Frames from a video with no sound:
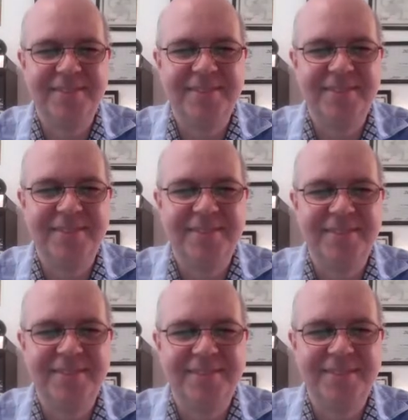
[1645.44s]

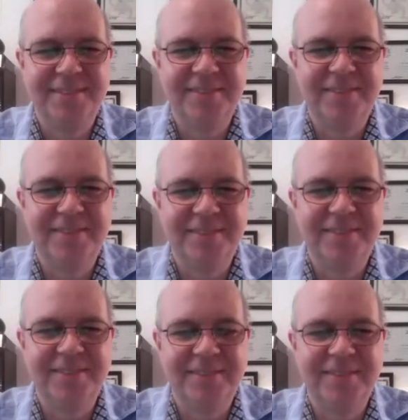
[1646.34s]

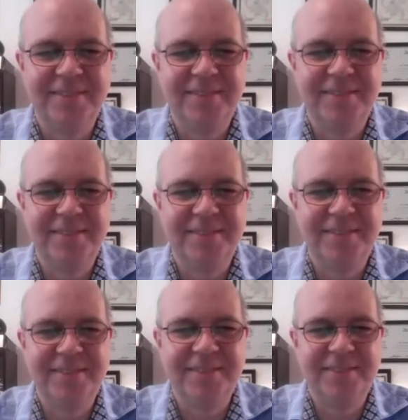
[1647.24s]

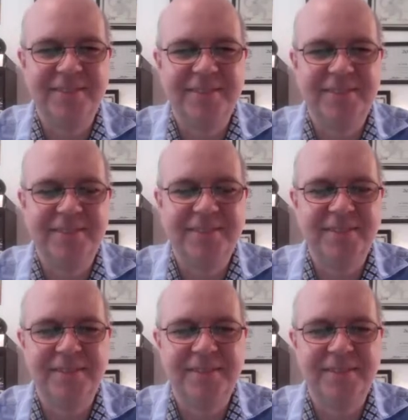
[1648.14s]
The person shown says nothing.